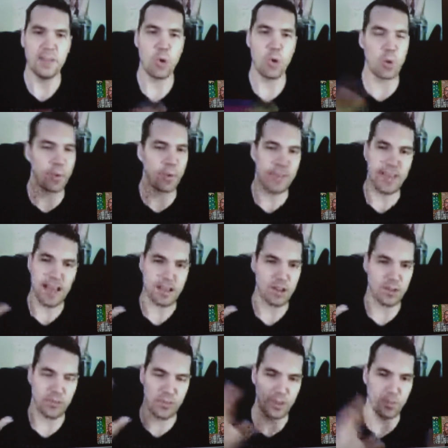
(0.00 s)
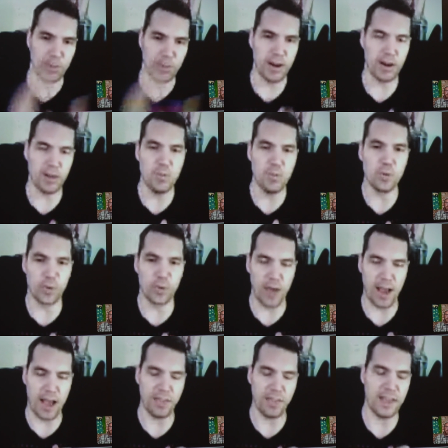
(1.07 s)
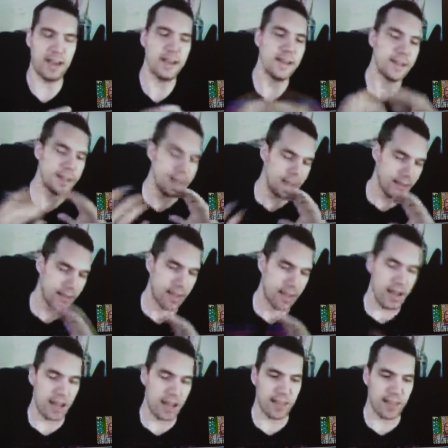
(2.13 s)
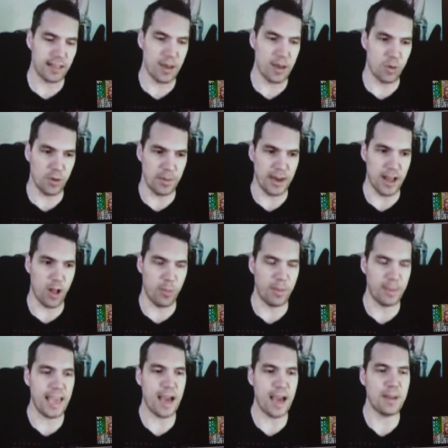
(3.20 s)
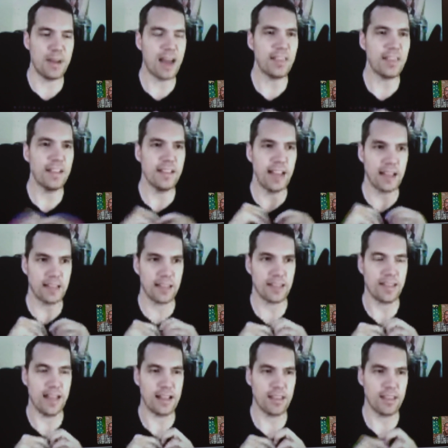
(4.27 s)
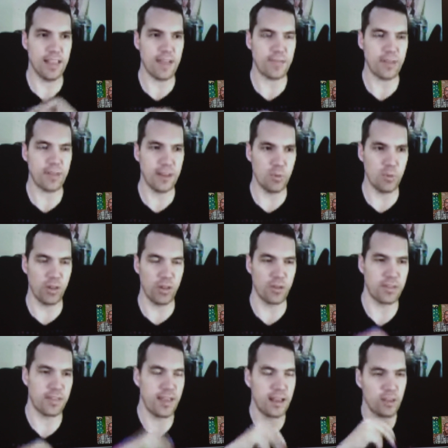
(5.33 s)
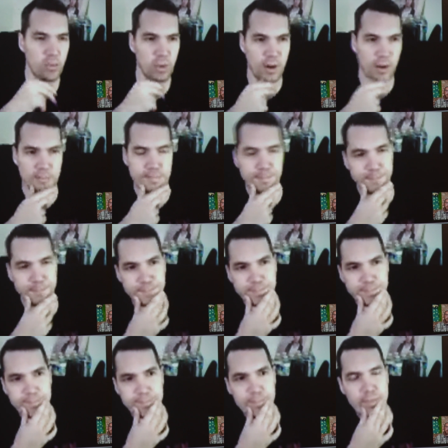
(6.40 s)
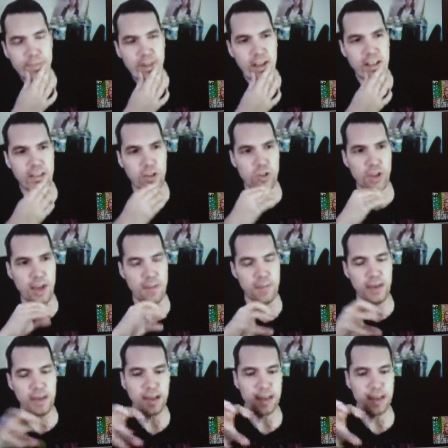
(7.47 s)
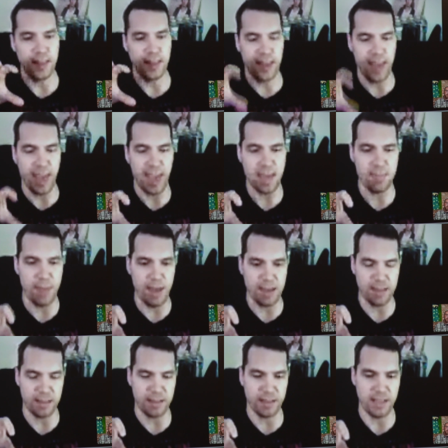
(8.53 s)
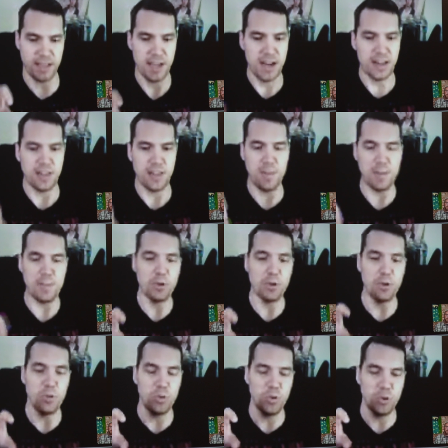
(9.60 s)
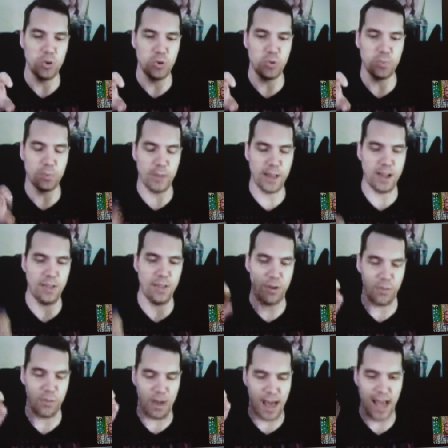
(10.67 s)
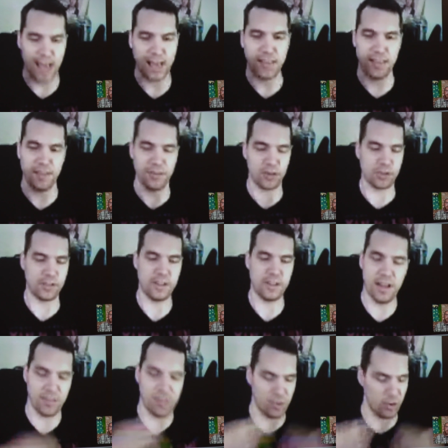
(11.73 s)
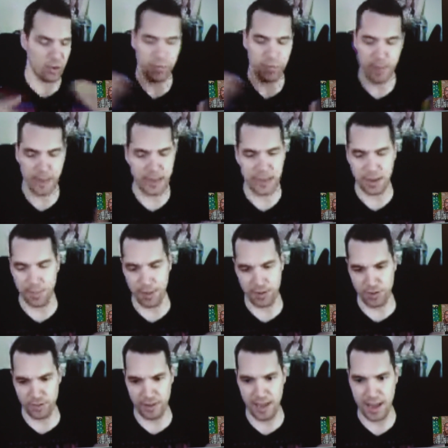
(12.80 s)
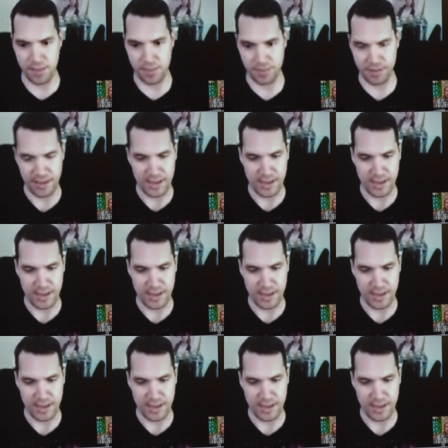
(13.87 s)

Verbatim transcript: more protection for the player to move around, then I think that would have been helped. But yeah, I mean, I think that's that's definitely one of those things where it's a shame, because the game basically, the people who, who play on the highest difficulty levels or have played it a bunch of times,